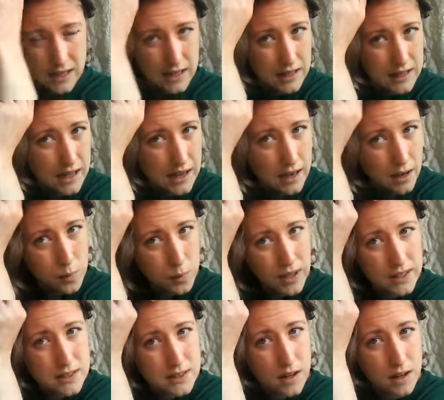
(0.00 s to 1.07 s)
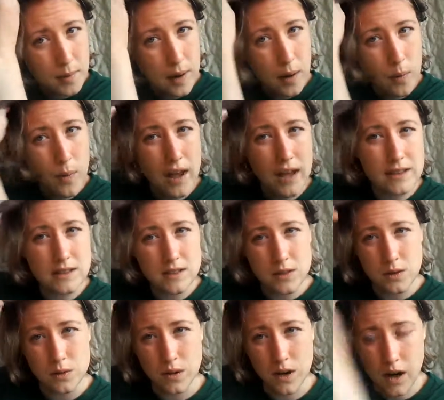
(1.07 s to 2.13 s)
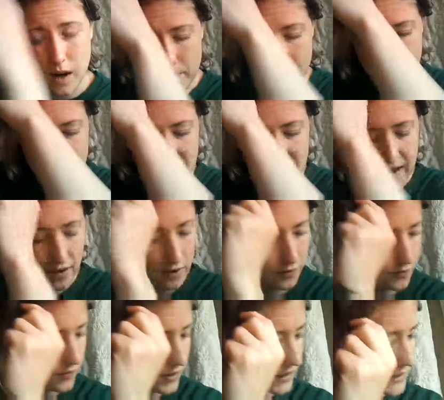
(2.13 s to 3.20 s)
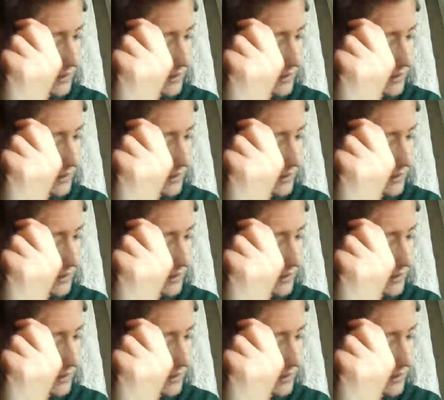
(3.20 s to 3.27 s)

in the hair, and we can talk about ways to combat that or fix